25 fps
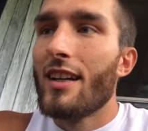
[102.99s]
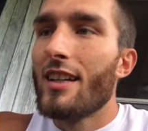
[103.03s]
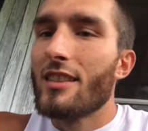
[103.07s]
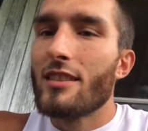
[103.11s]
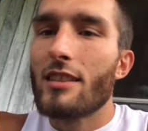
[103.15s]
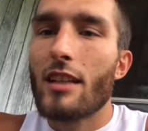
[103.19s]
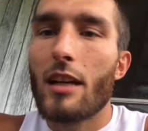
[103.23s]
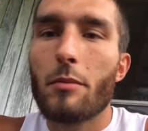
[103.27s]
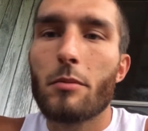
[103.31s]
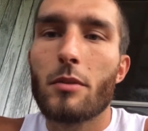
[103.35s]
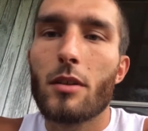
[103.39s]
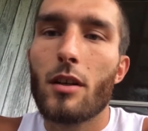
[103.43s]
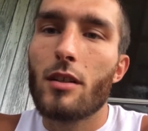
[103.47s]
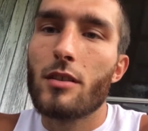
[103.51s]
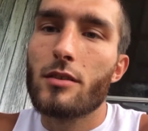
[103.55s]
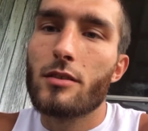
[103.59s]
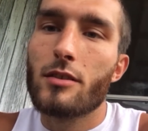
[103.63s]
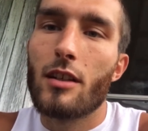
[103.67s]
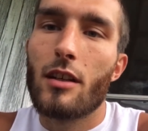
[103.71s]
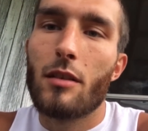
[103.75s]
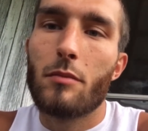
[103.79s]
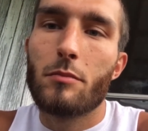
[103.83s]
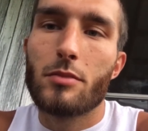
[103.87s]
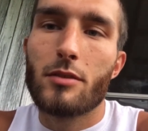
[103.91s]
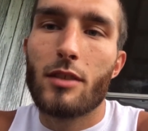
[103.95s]
same
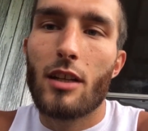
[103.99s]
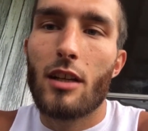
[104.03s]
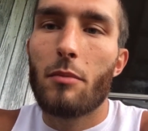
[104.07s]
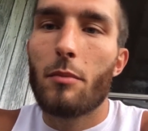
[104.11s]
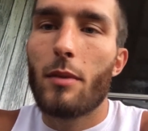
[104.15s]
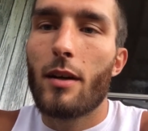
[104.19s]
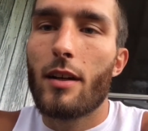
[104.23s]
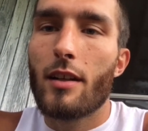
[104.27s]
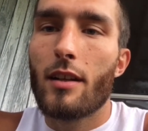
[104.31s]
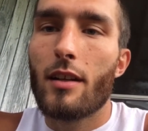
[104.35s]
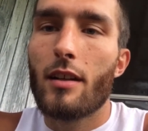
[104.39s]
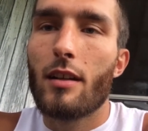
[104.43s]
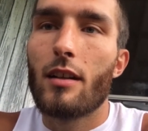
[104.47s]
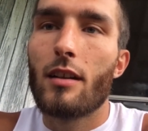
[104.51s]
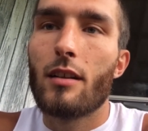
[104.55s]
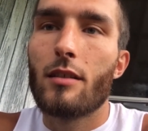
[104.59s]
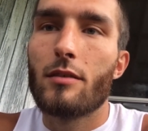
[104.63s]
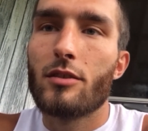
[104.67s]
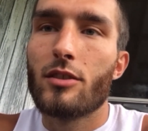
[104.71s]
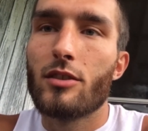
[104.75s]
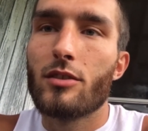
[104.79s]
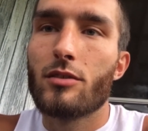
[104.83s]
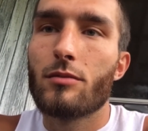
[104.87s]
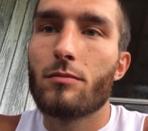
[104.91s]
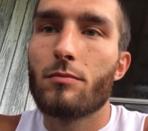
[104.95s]
concept, same idea,
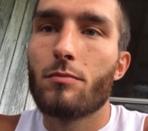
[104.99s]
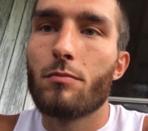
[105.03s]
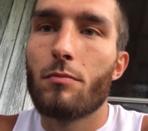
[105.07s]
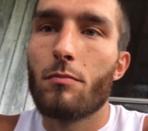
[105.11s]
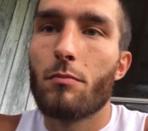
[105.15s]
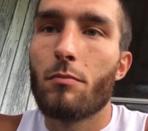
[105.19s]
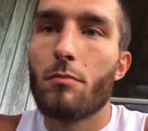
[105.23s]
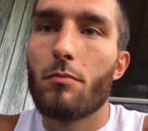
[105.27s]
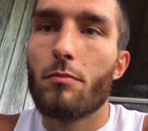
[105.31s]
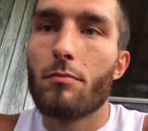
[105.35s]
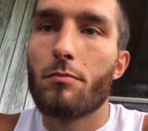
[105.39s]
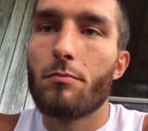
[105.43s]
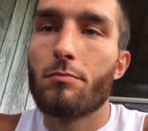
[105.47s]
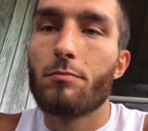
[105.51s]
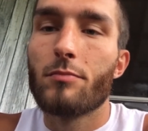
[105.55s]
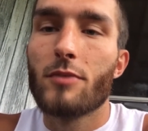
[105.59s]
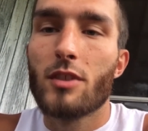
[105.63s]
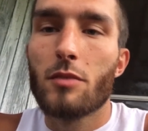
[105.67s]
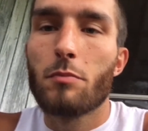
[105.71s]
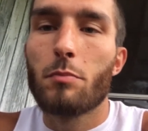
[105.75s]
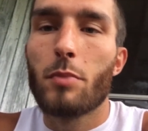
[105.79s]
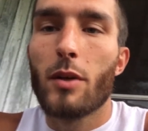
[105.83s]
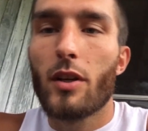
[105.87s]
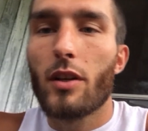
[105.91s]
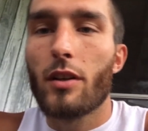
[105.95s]
just
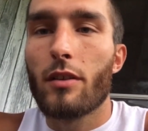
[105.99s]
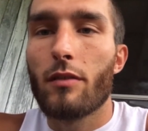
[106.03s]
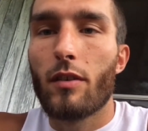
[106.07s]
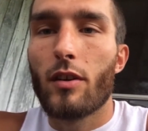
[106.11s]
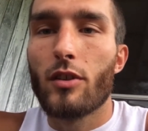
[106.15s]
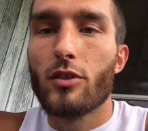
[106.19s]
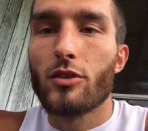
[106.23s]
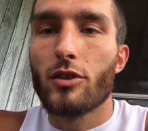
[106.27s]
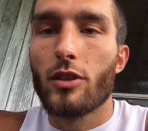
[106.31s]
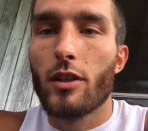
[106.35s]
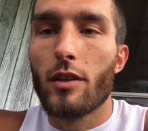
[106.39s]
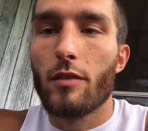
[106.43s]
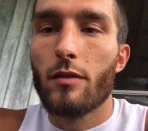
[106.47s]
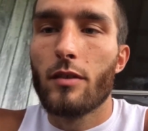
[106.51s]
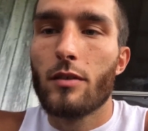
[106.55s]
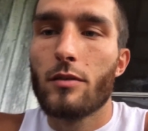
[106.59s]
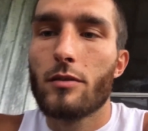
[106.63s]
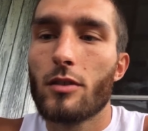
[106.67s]
bigger version of it.